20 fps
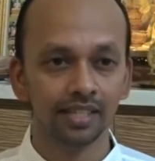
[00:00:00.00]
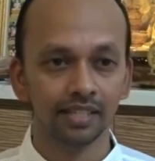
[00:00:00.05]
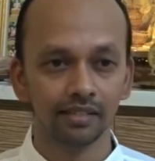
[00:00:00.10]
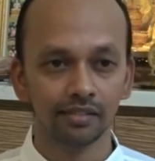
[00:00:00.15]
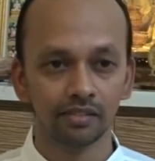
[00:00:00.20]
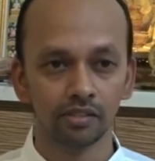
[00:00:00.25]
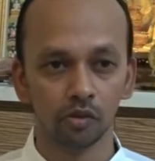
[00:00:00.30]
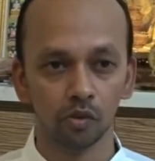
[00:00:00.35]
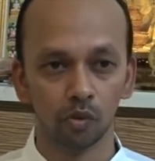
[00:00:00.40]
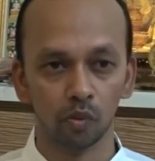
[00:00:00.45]

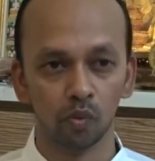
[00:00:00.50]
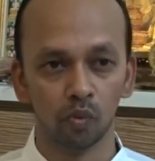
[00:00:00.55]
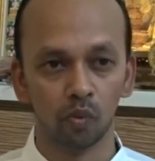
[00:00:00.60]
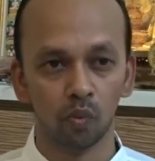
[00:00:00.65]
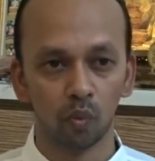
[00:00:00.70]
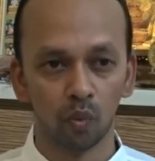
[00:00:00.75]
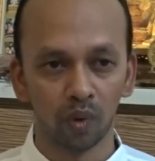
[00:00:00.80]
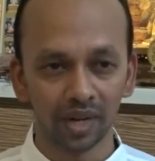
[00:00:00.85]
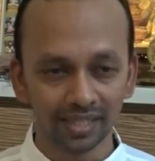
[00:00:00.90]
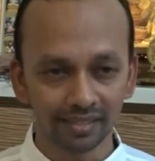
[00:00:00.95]
So
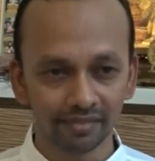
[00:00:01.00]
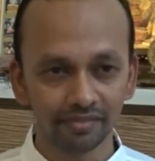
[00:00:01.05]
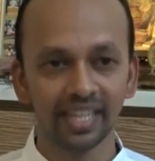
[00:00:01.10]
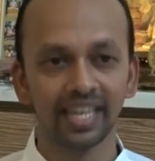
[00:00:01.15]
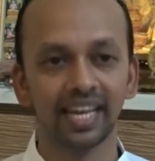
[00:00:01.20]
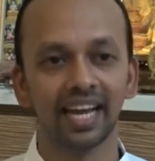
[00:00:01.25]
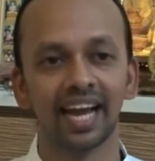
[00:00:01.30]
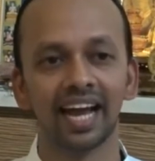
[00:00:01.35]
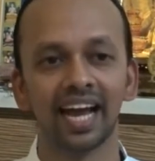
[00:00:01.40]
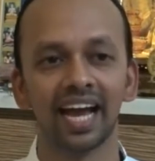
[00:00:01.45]
once
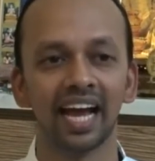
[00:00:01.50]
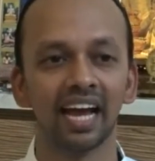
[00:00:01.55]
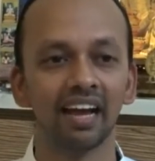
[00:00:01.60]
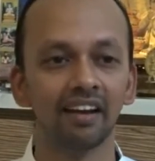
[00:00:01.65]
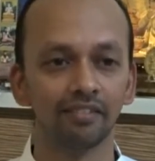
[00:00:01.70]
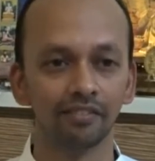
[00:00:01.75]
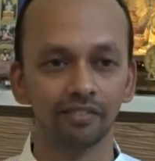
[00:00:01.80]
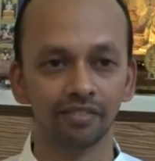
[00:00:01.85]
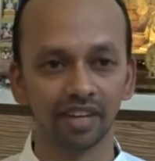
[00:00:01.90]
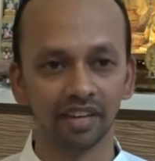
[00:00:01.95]
we
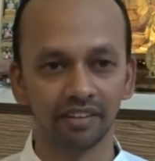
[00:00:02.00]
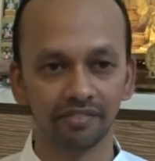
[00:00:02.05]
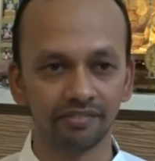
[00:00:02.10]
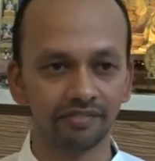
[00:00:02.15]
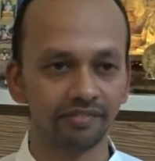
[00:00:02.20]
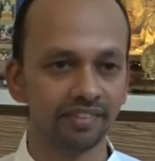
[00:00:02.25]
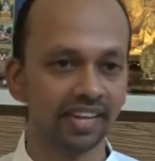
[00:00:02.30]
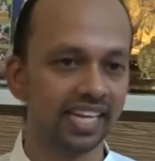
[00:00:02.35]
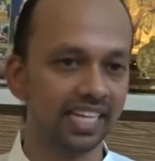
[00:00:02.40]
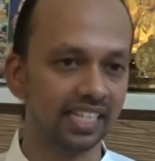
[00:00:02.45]
have a
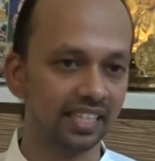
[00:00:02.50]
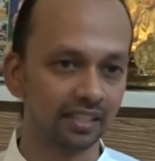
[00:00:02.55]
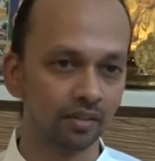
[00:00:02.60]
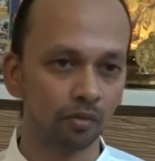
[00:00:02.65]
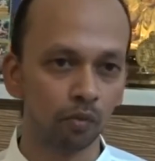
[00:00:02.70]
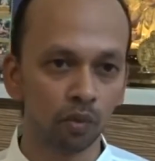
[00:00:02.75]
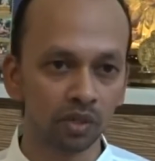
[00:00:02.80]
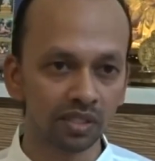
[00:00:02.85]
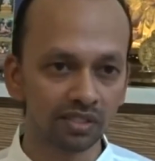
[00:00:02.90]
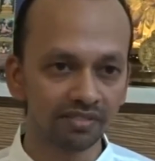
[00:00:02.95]
faith,
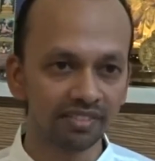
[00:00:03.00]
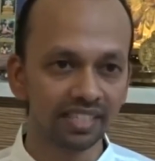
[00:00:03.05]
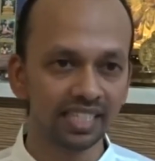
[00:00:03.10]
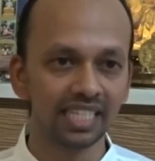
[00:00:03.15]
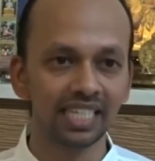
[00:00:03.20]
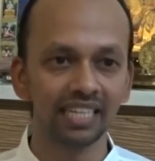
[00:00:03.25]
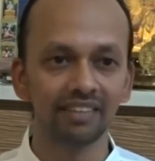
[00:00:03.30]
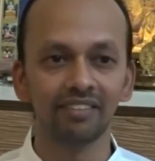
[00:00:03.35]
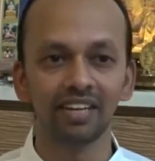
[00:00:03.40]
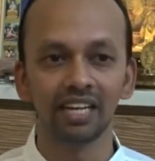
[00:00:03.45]
once
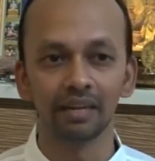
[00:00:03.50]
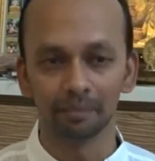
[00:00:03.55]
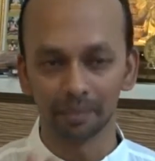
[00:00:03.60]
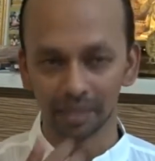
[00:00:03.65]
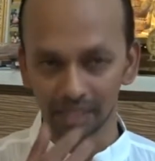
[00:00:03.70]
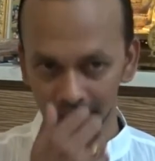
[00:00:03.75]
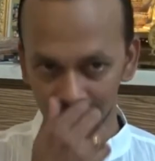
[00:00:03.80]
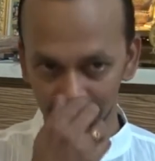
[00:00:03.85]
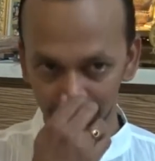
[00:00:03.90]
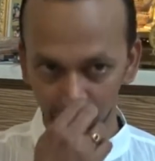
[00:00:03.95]
we
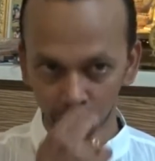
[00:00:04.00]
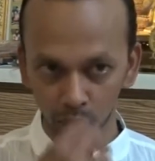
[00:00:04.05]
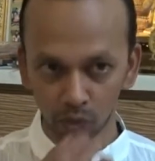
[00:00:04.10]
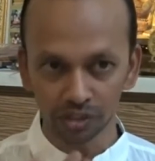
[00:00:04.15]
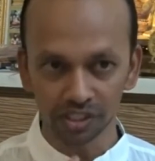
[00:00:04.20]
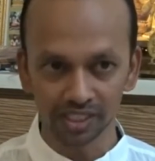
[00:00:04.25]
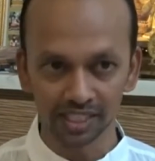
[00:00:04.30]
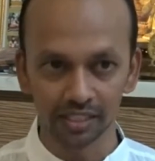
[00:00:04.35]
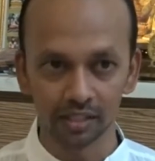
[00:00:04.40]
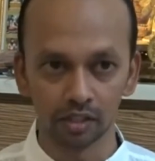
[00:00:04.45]
develop
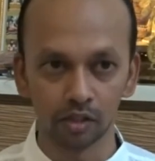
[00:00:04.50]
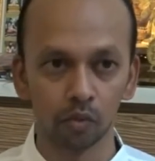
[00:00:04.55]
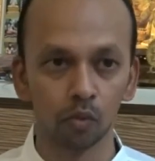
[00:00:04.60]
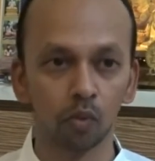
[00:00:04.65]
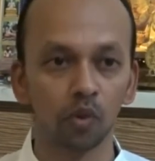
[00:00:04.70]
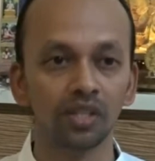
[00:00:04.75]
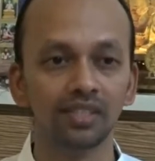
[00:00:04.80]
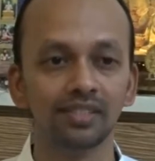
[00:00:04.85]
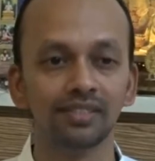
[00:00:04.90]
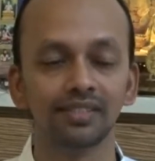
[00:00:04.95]
devotion
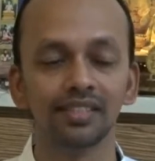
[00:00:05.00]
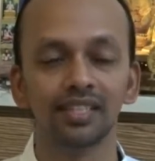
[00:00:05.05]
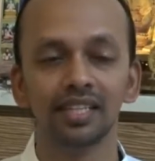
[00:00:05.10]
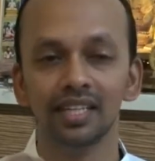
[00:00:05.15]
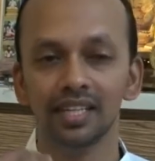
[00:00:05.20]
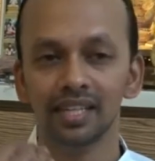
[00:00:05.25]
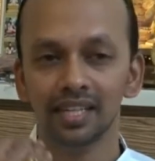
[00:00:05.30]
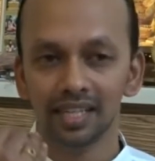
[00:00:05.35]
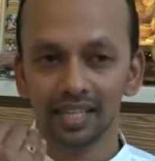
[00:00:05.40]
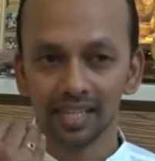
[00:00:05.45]
towards
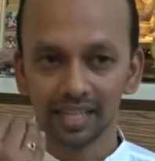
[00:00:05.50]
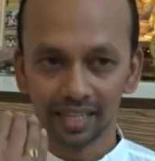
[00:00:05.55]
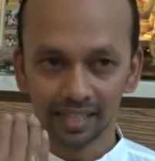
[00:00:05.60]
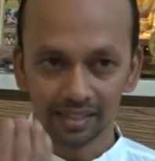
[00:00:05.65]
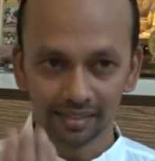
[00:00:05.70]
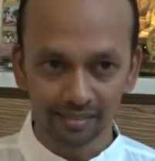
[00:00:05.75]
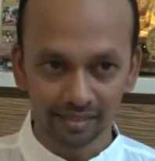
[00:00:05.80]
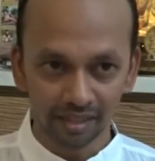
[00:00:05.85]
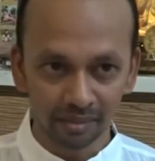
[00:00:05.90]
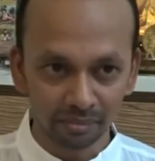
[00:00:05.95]

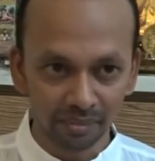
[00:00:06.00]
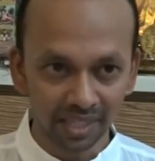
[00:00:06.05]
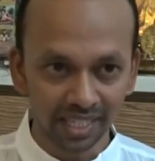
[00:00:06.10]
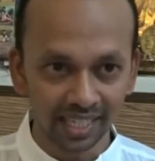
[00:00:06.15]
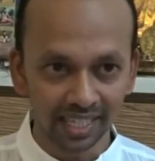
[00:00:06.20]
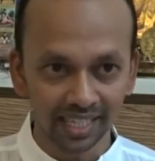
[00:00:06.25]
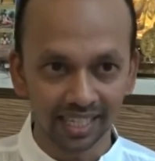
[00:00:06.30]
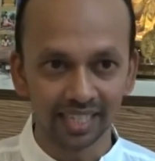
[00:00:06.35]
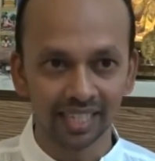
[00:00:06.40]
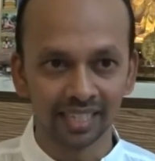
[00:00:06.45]

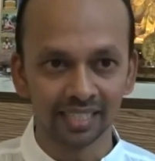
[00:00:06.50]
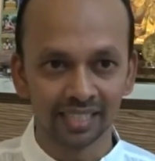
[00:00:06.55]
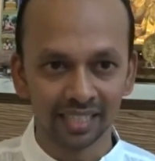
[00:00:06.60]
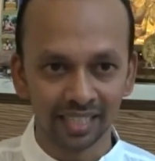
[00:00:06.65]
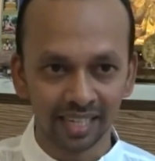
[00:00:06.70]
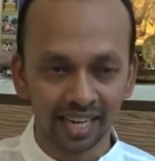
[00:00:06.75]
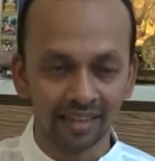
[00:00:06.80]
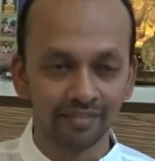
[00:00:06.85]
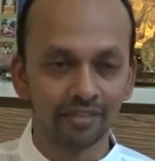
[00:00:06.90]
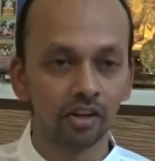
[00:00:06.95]
something at
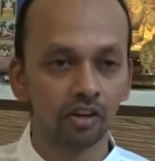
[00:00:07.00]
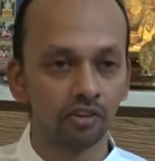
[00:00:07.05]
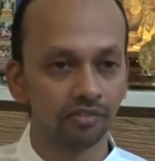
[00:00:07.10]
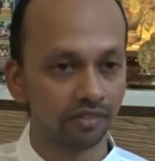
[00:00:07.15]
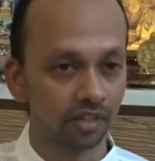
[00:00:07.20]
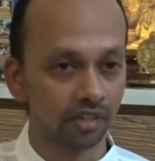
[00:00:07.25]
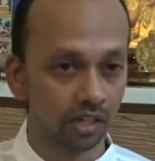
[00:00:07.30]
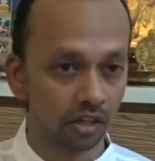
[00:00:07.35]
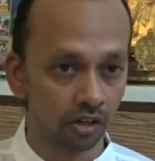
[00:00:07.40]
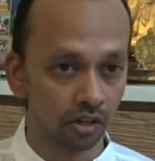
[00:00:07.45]
the level
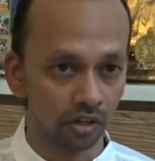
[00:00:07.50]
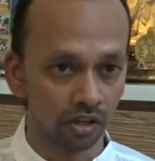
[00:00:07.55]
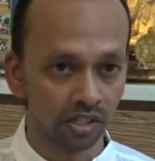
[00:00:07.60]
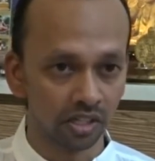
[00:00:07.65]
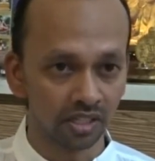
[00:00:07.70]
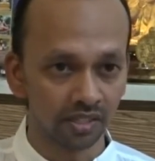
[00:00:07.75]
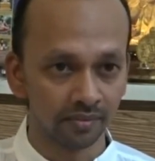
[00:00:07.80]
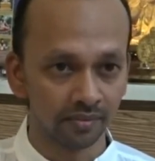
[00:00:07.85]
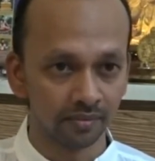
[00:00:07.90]
of God,